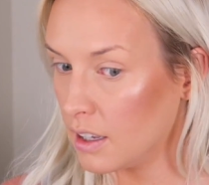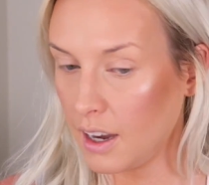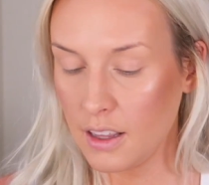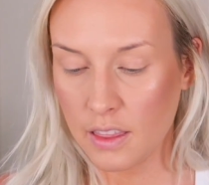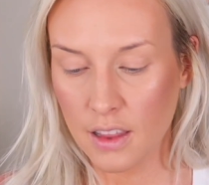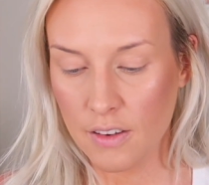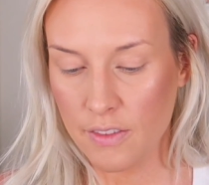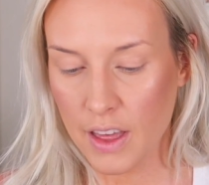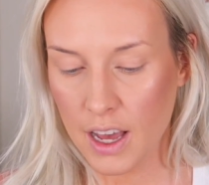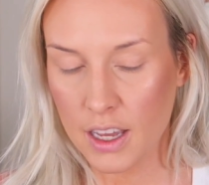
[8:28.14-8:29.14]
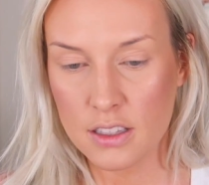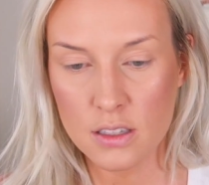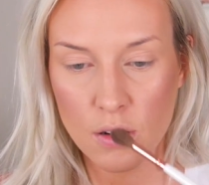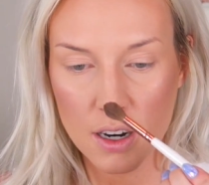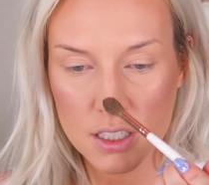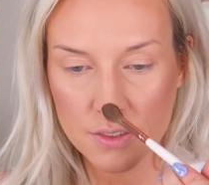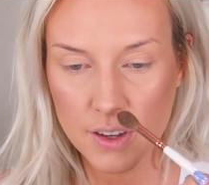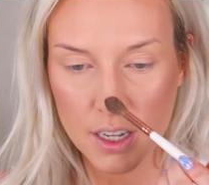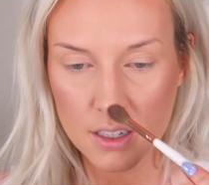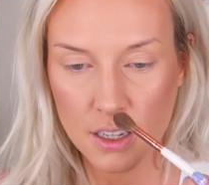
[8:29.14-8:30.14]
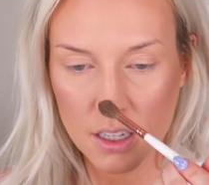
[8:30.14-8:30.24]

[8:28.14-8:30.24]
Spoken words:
I love that. It's so hard to find